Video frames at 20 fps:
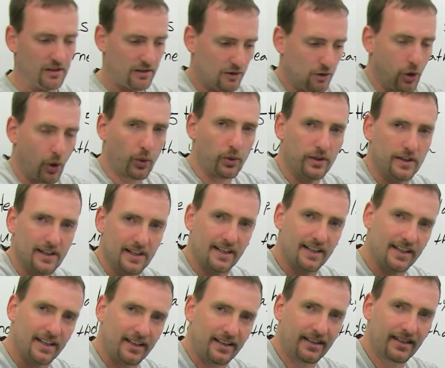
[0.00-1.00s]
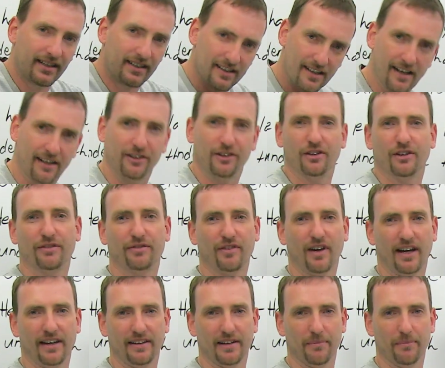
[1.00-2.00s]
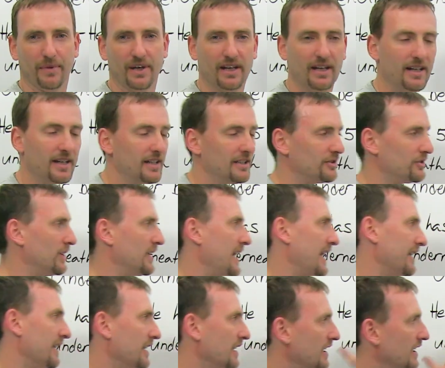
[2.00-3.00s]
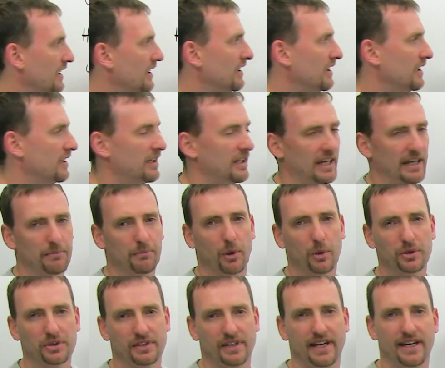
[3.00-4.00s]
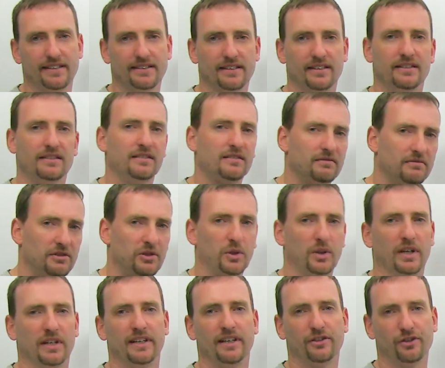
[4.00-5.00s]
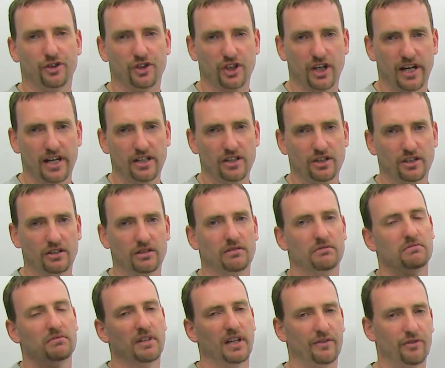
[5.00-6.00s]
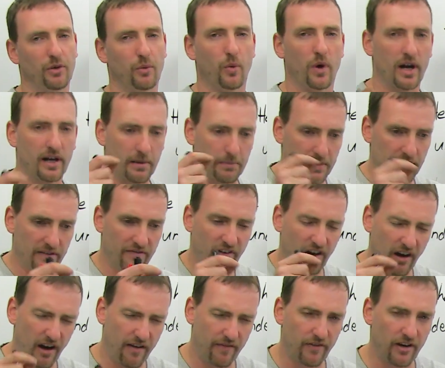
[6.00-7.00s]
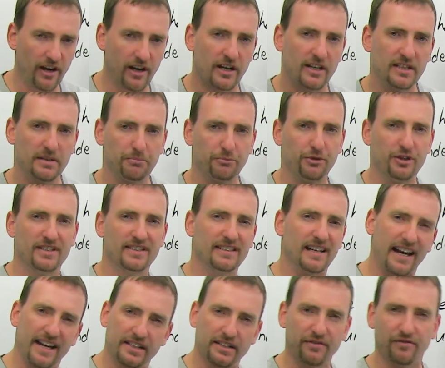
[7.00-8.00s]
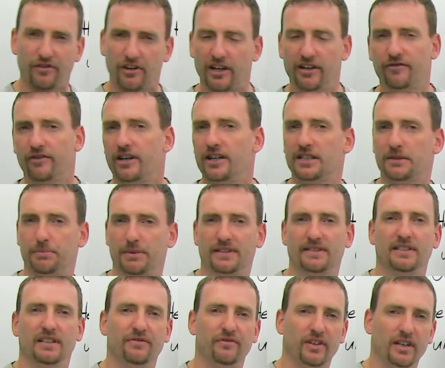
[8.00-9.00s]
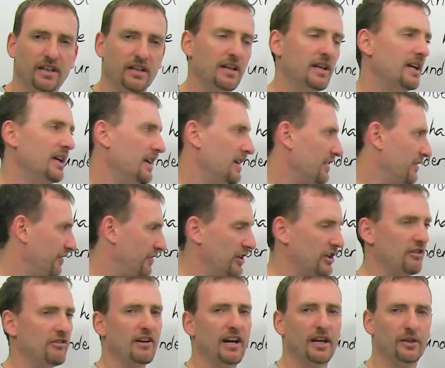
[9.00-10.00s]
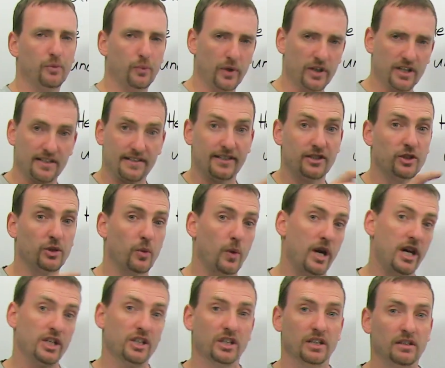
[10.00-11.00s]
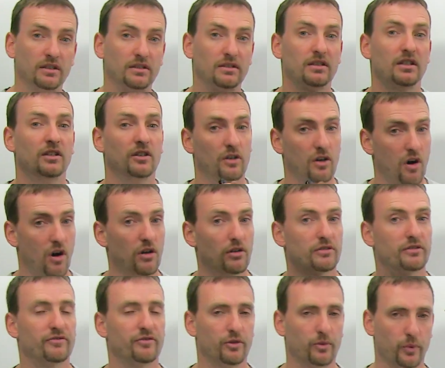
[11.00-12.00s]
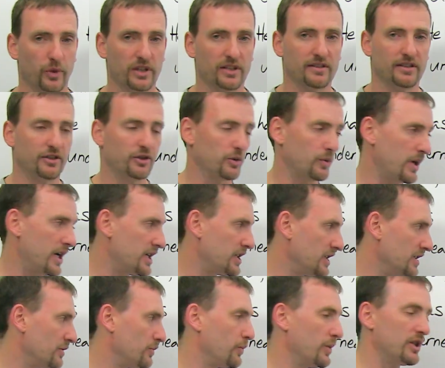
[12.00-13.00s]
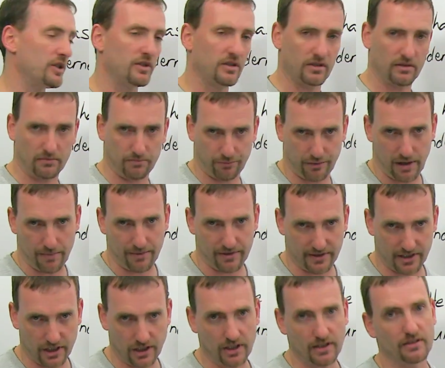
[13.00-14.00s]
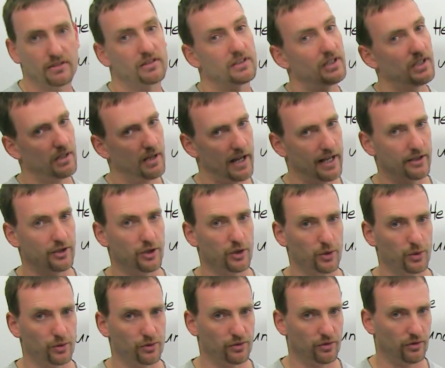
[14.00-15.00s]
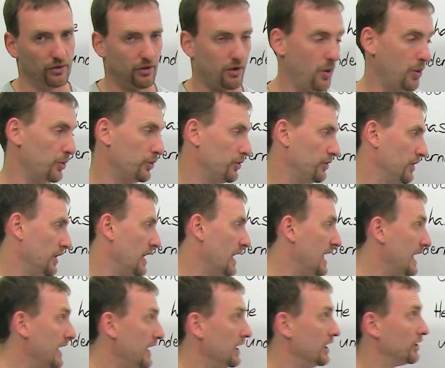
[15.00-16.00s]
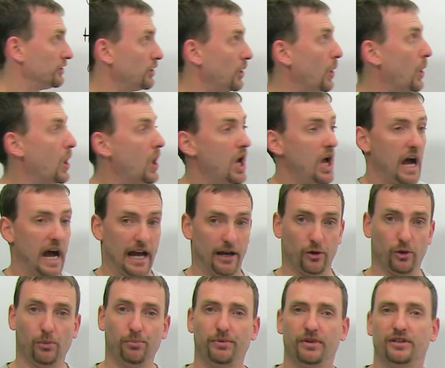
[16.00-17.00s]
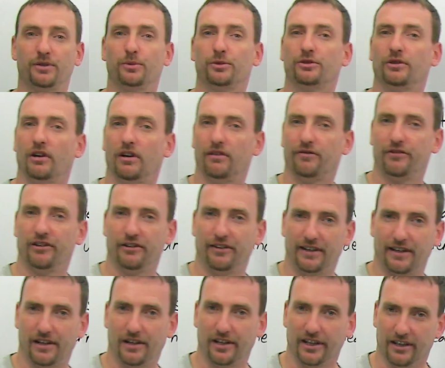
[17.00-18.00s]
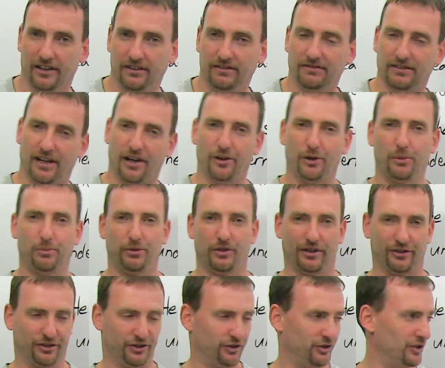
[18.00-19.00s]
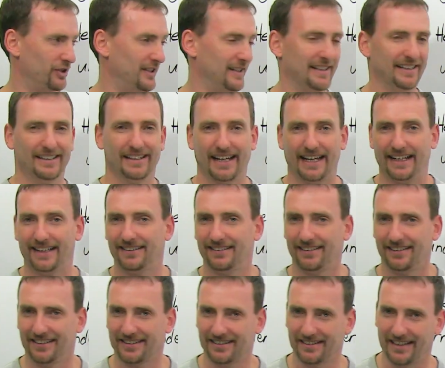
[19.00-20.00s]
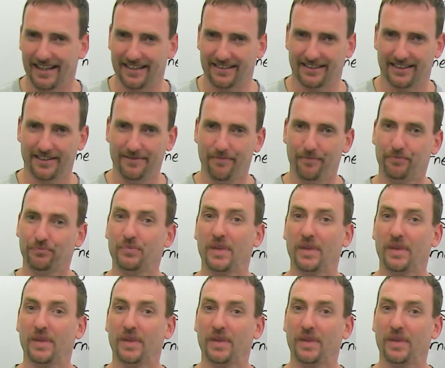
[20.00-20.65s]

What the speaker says: Go digging and you'll find them. So again, in most cases, you can interchange. If you want to be very, very precise and very, very specific, figure out which situation calls for which situations, which prepositions, and use those. So I hope this was all very clear, and I hope you understood it and liked this lesson.